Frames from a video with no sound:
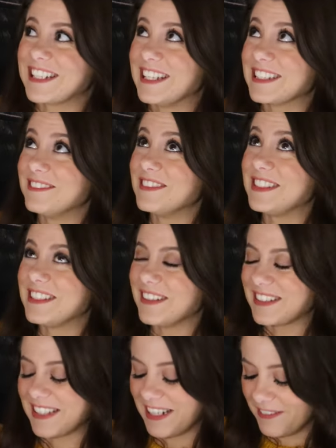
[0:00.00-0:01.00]
guys, I'm so
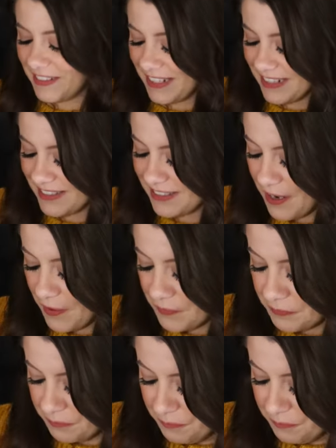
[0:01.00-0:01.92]
excited for this. So,